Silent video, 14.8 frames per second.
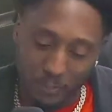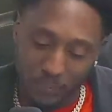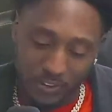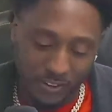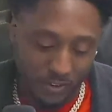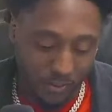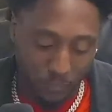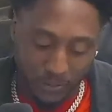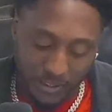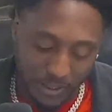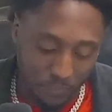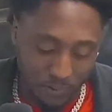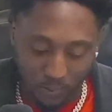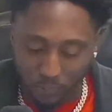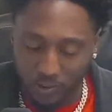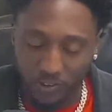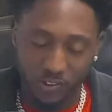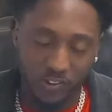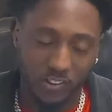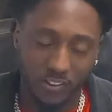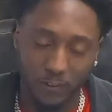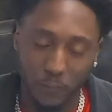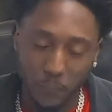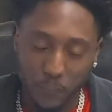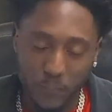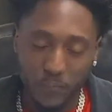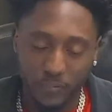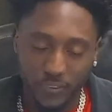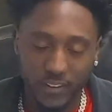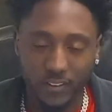He just be keeping it real, so.
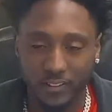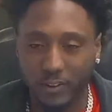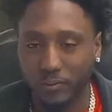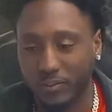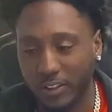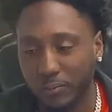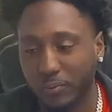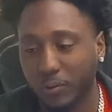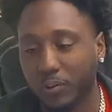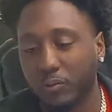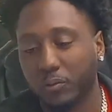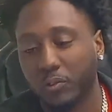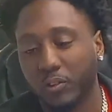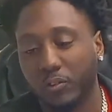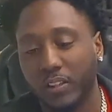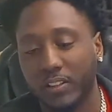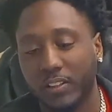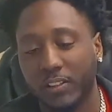Them 3 for real right now.